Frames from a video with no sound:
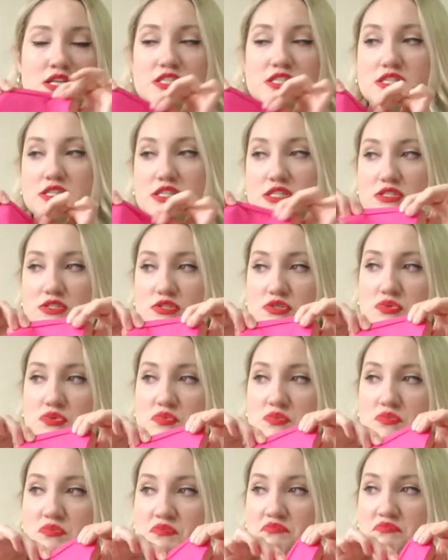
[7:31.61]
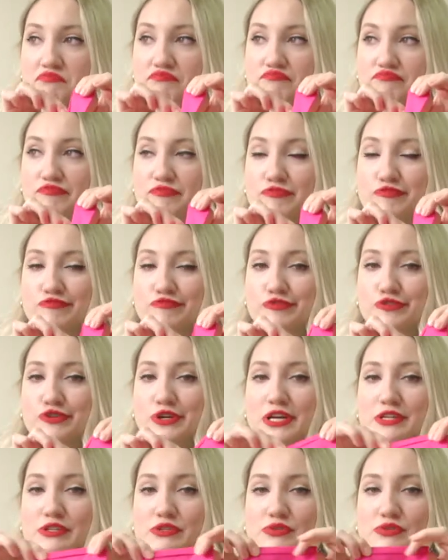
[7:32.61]
just to
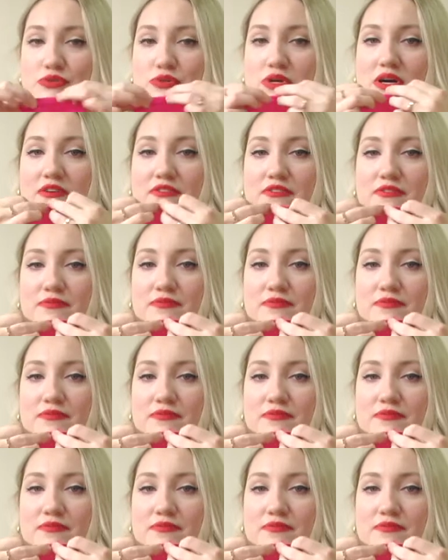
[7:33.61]
try to do a